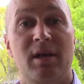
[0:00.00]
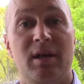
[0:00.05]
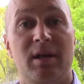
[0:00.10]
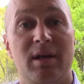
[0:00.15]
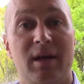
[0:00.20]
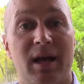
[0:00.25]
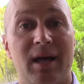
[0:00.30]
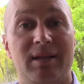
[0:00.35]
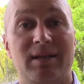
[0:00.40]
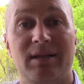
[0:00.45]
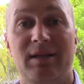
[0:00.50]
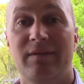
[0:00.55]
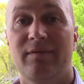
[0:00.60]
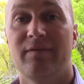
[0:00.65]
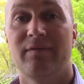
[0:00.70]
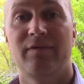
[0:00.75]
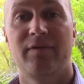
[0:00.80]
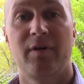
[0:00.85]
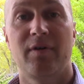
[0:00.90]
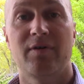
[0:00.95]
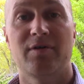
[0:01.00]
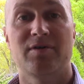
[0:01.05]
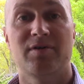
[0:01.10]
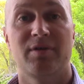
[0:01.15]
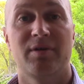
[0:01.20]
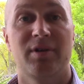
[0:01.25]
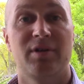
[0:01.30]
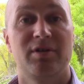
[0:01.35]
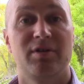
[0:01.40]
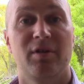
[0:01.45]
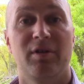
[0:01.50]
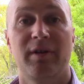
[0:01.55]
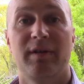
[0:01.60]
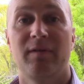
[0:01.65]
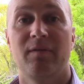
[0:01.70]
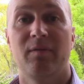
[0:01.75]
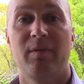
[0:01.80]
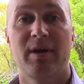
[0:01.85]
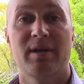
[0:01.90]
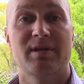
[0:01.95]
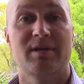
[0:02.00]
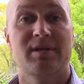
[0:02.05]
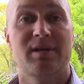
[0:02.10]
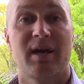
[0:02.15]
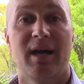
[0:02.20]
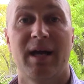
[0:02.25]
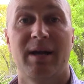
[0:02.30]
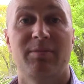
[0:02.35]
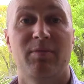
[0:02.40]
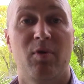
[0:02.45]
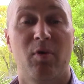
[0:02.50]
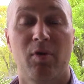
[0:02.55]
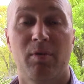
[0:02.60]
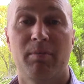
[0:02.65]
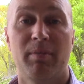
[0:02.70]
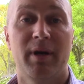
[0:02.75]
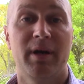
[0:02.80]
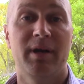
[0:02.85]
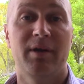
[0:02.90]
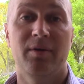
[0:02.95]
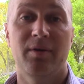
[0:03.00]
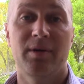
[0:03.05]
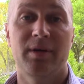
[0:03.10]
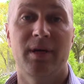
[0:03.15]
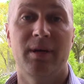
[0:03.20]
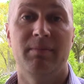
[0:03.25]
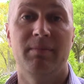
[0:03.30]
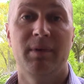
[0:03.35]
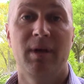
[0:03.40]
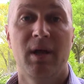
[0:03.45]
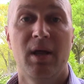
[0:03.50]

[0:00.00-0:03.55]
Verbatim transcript: not to even focus on and don't even waste time or money on them?